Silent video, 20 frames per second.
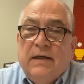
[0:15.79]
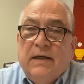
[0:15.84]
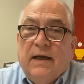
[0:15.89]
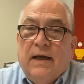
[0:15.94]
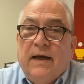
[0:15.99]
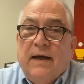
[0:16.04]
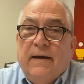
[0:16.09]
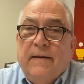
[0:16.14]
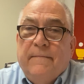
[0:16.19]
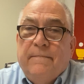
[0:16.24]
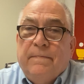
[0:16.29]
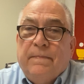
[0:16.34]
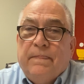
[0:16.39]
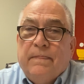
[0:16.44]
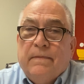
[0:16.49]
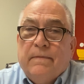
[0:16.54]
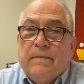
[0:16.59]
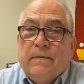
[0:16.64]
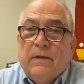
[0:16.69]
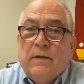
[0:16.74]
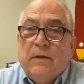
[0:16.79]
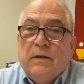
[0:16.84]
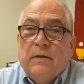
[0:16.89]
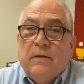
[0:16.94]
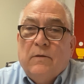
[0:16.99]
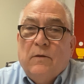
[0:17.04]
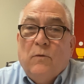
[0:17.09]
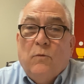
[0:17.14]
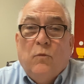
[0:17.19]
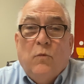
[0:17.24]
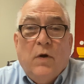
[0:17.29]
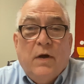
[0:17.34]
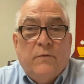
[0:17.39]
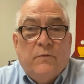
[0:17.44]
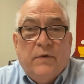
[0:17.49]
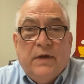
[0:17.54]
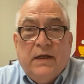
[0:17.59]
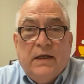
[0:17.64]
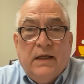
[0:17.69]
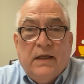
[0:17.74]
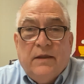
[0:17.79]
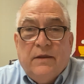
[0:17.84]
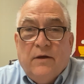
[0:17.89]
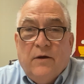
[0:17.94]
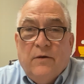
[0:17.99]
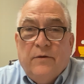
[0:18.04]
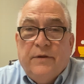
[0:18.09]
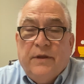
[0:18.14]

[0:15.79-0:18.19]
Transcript: One reading, though,